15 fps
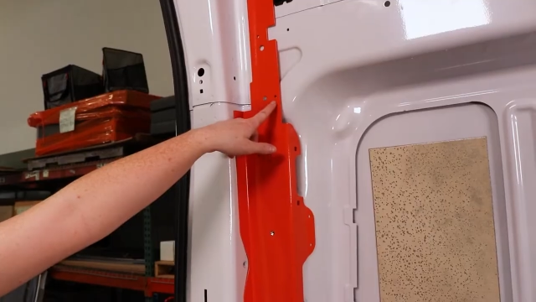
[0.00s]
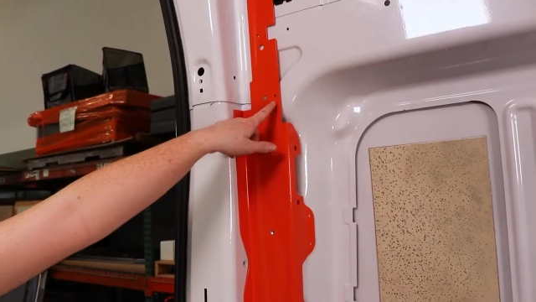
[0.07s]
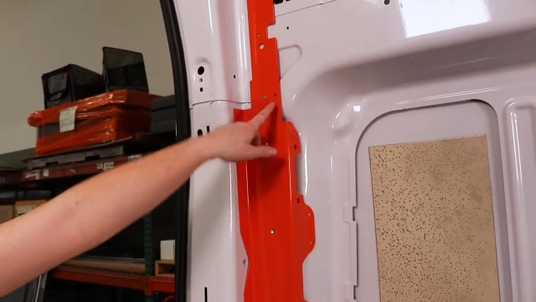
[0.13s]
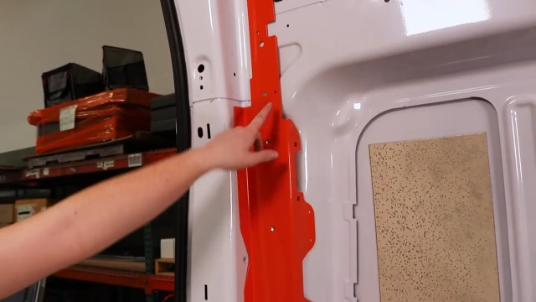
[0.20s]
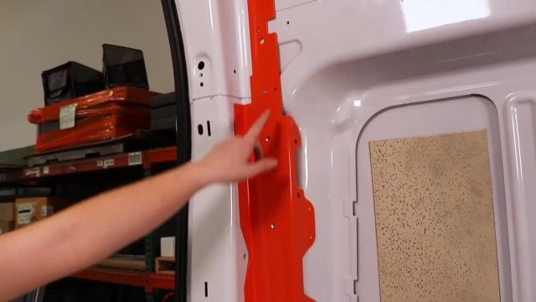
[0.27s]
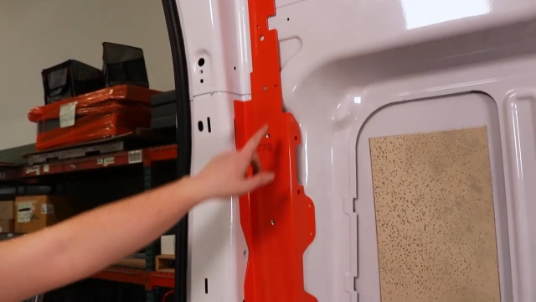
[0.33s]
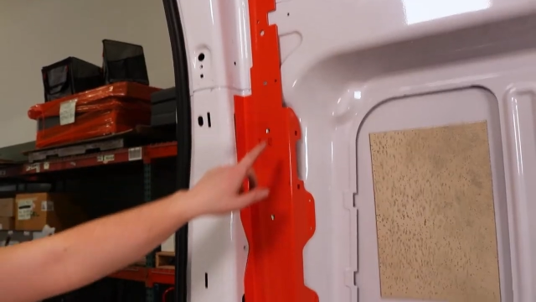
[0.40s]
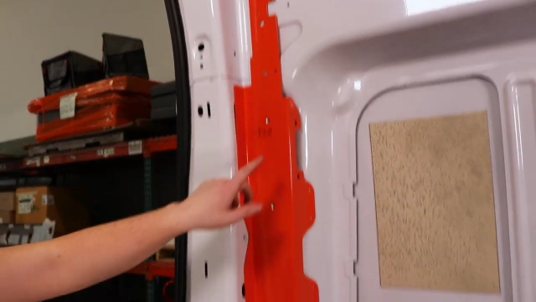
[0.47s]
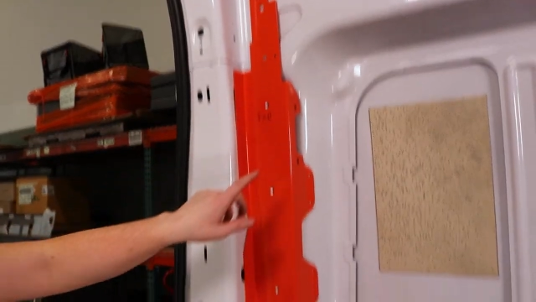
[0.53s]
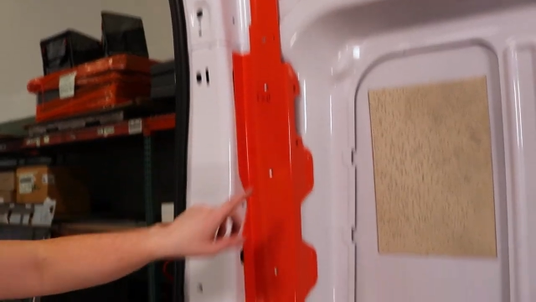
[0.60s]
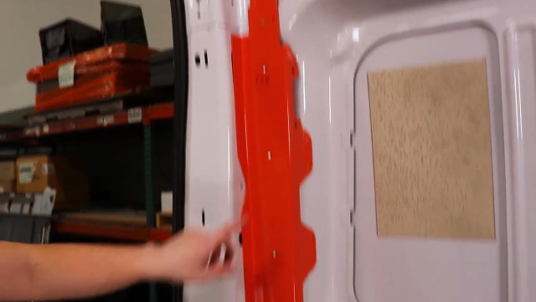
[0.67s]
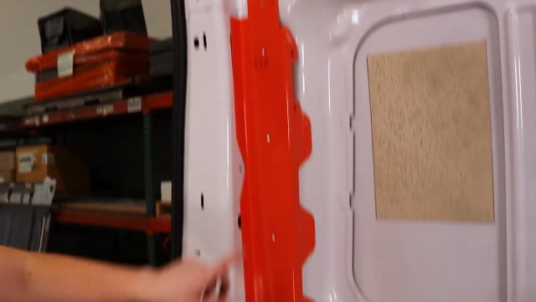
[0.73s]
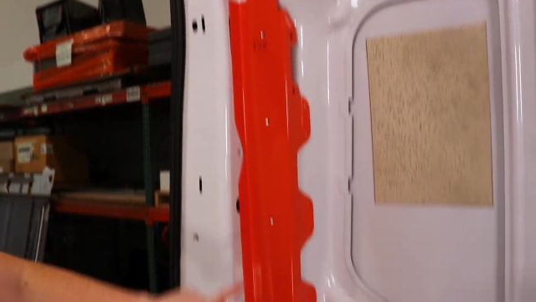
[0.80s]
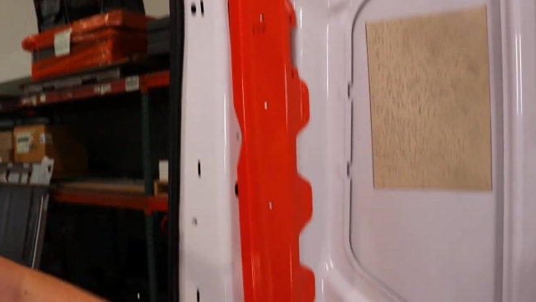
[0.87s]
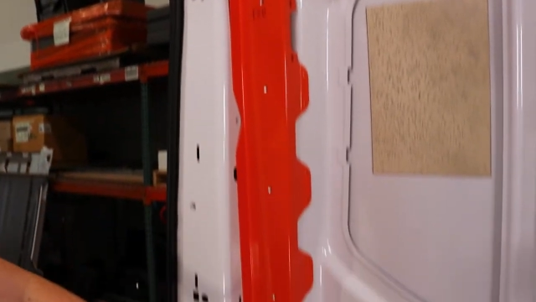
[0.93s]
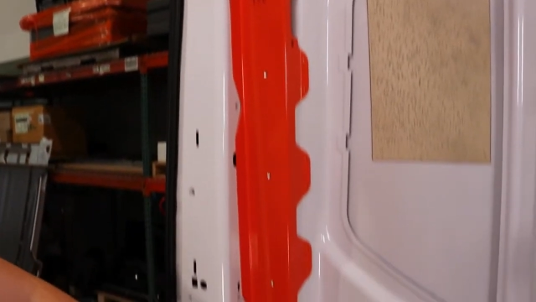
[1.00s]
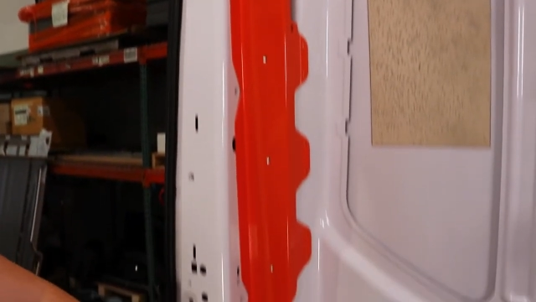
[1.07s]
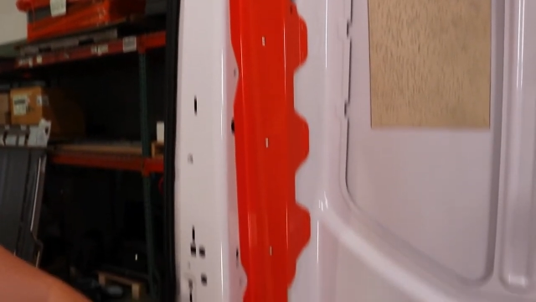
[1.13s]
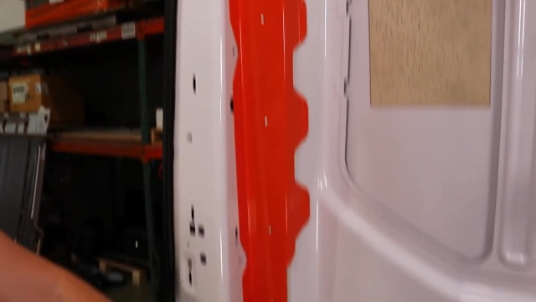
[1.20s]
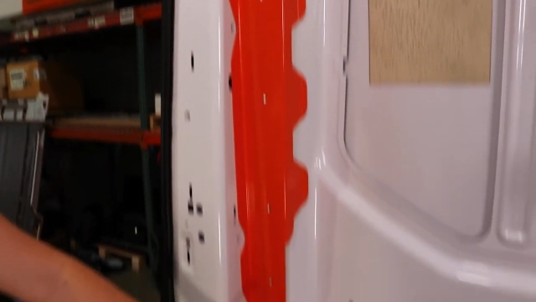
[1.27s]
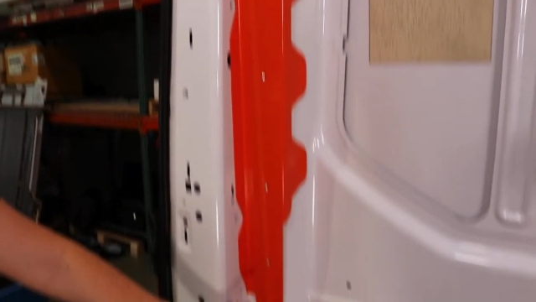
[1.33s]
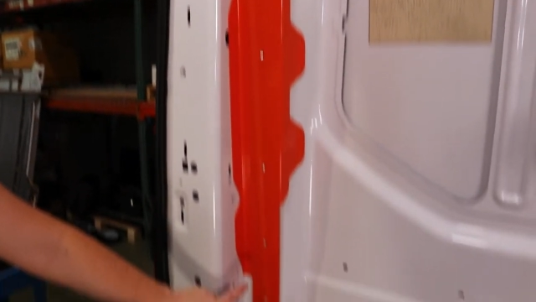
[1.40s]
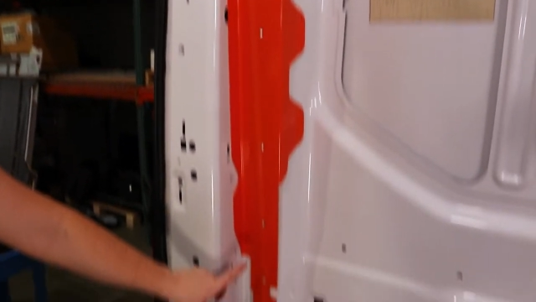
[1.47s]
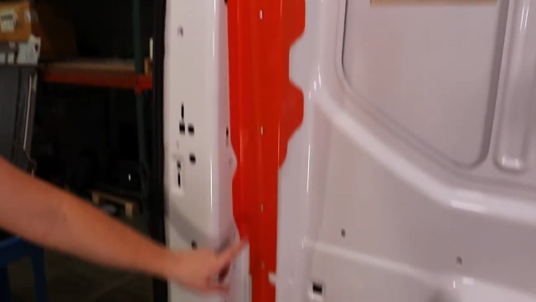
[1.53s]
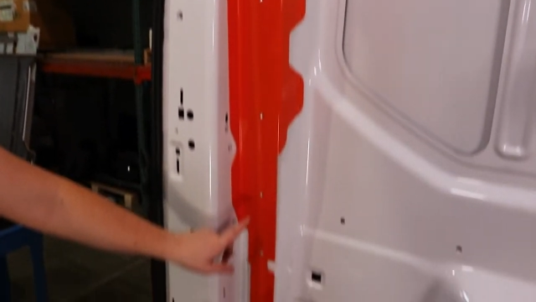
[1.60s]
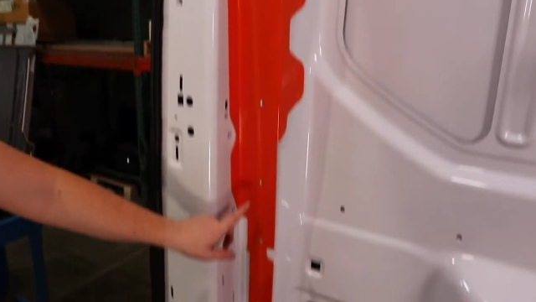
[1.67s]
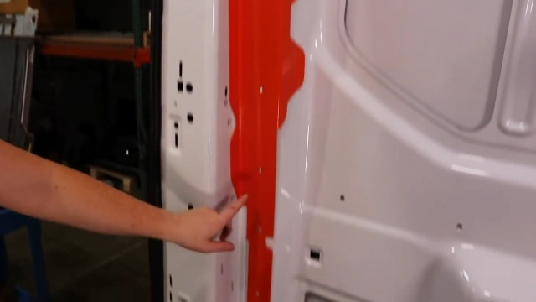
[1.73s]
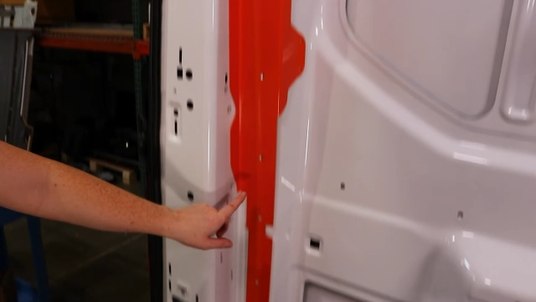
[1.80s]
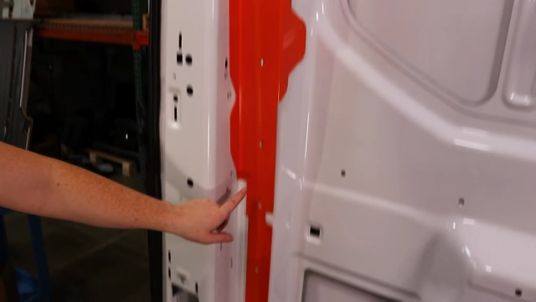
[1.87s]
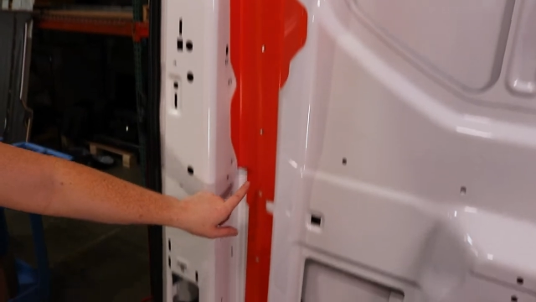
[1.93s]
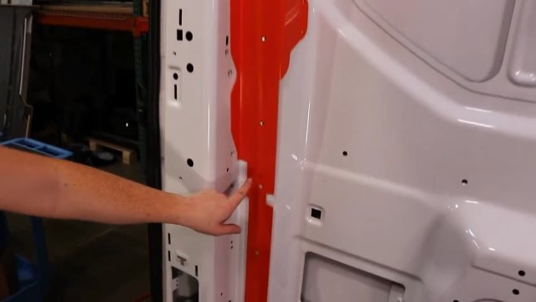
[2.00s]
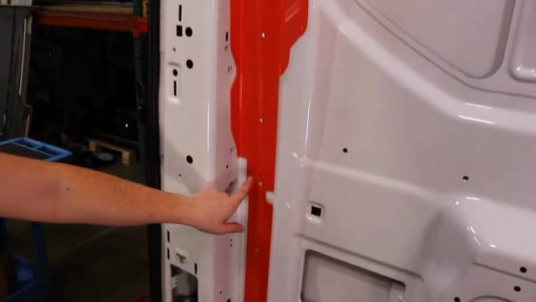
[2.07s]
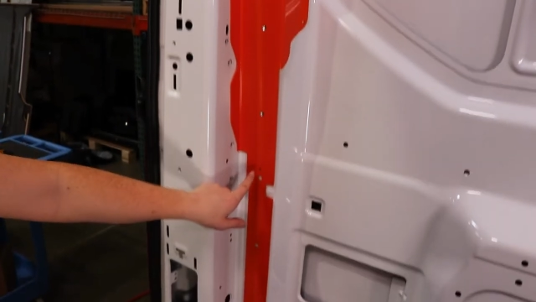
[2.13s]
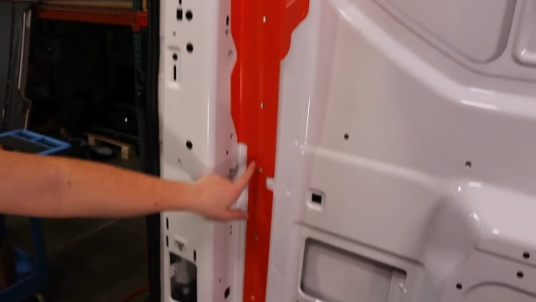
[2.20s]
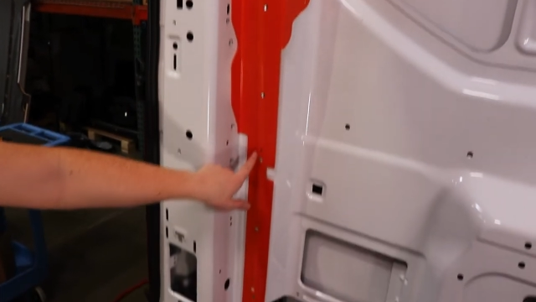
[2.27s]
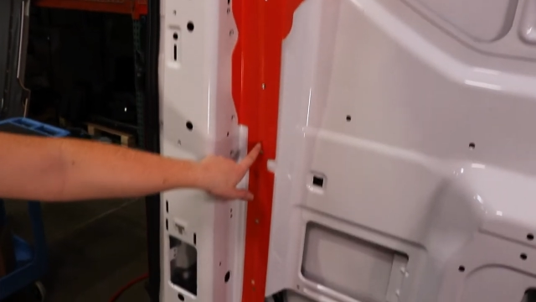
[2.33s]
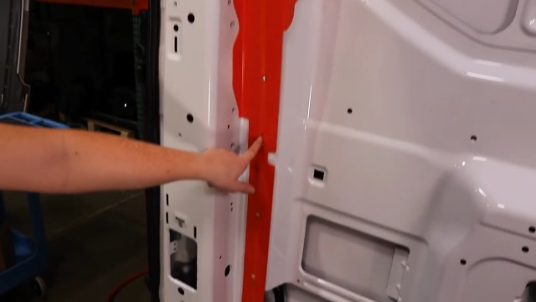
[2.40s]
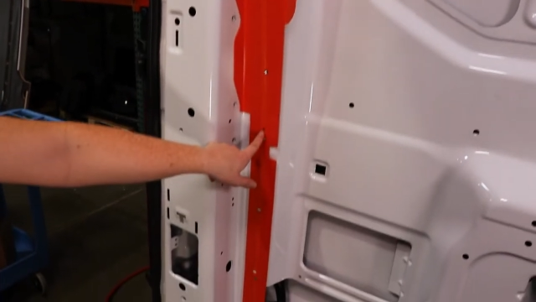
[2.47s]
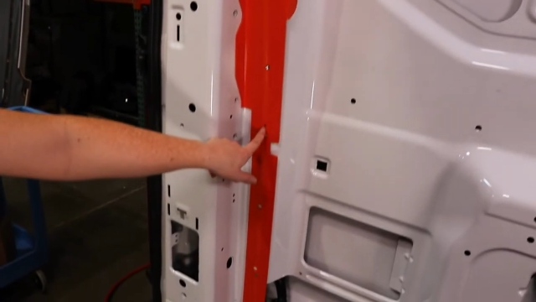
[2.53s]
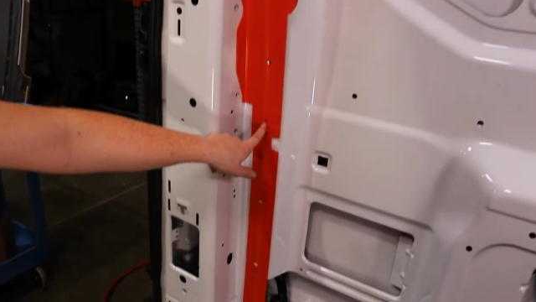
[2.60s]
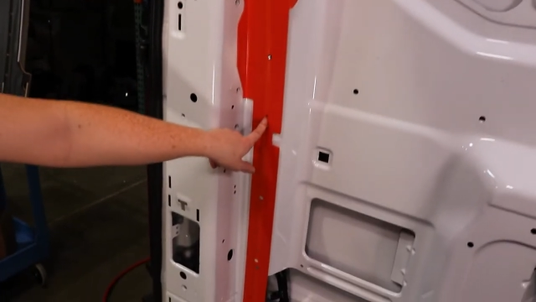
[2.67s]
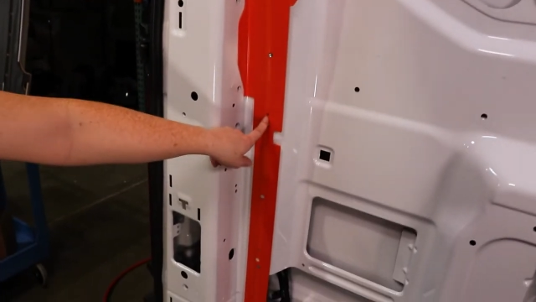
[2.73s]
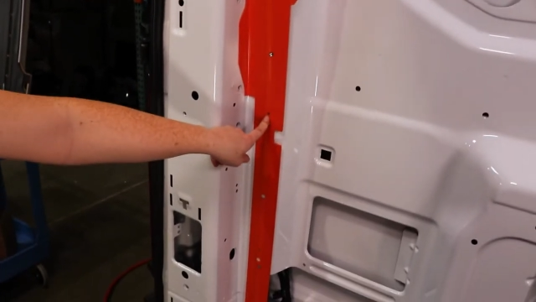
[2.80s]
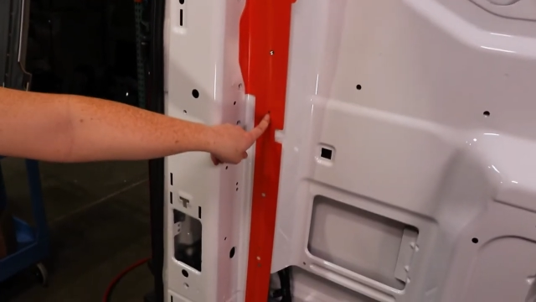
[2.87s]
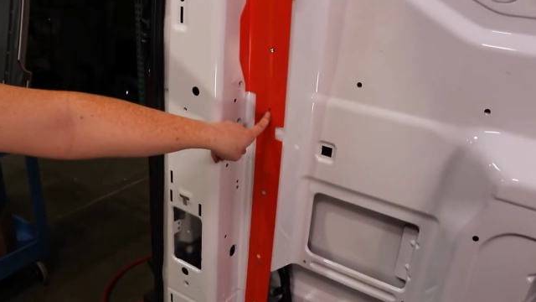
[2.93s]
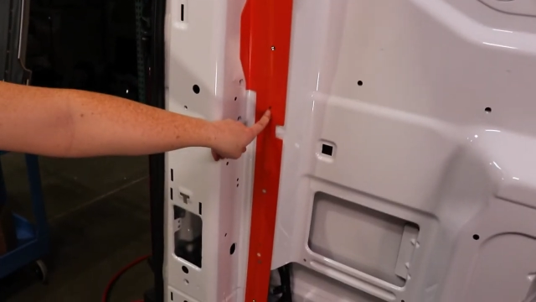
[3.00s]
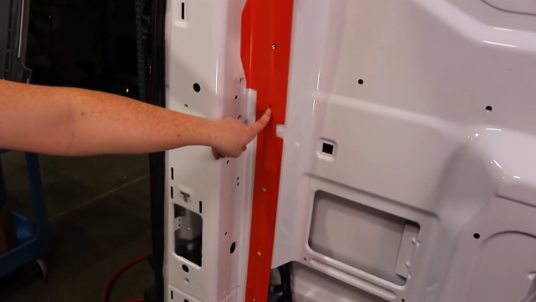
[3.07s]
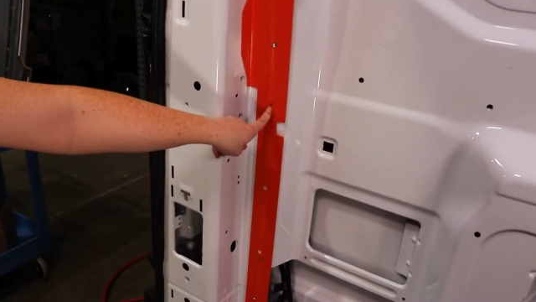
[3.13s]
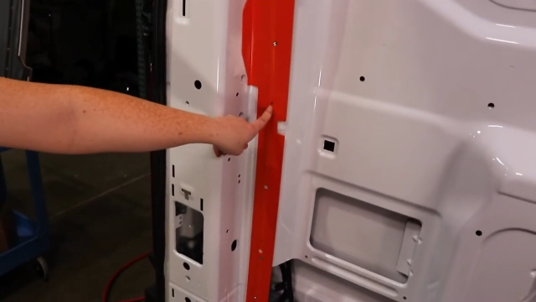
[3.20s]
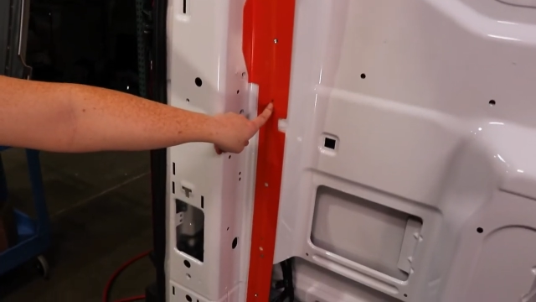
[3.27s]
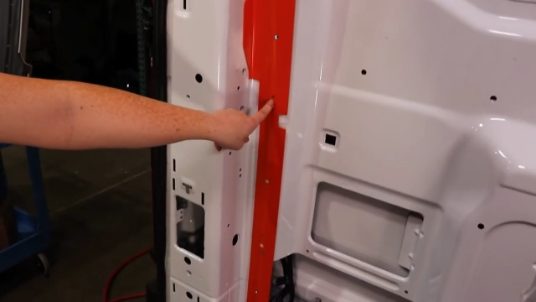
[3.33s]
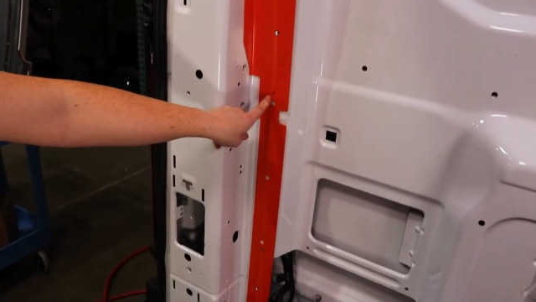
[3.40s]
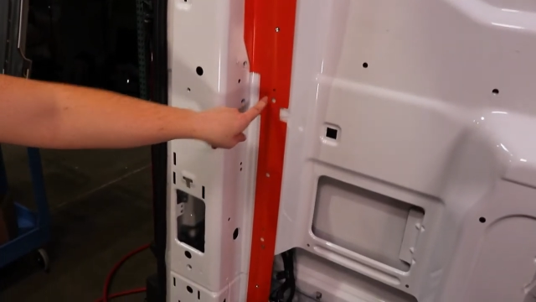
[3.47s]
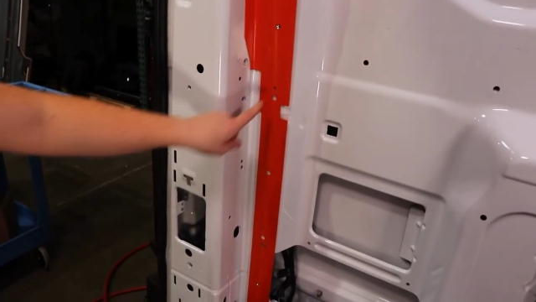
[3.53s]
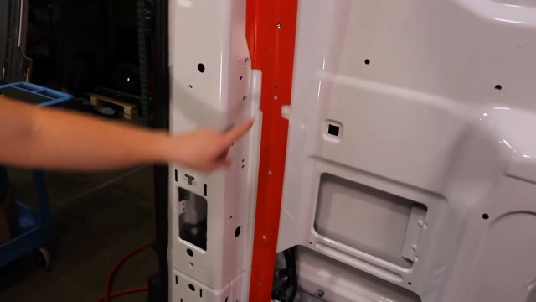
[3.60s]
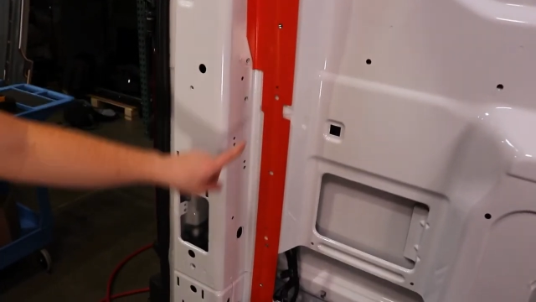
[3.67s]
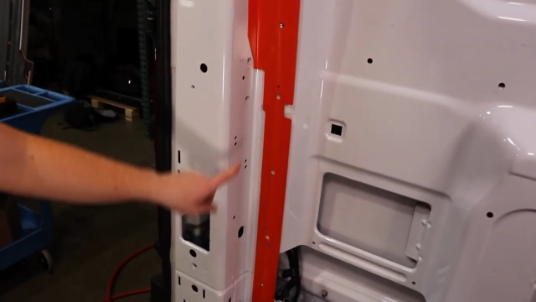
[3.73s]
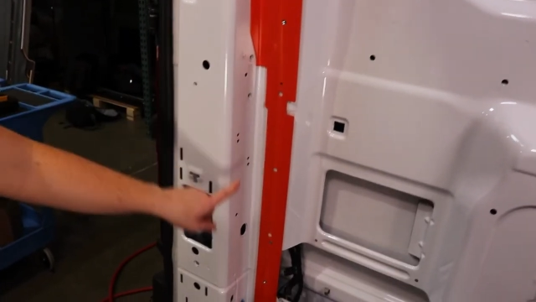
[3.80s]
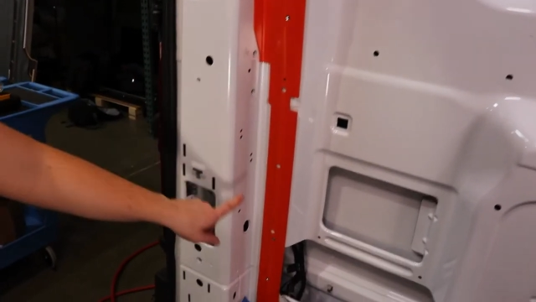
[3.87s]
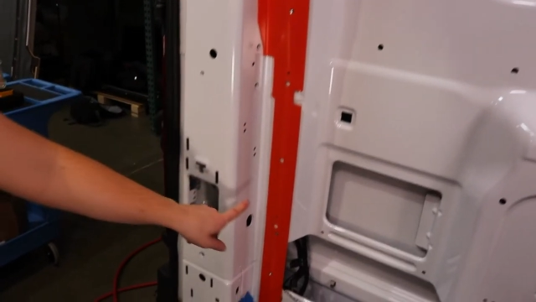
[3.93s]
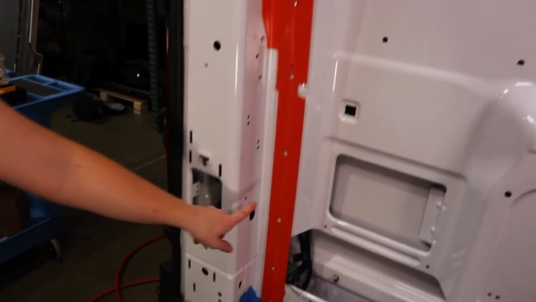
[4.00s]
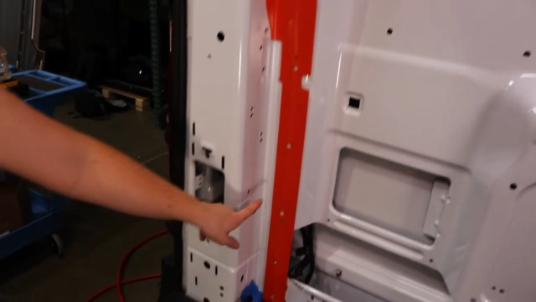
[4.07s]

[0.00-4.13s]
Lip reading: (no speaker visible)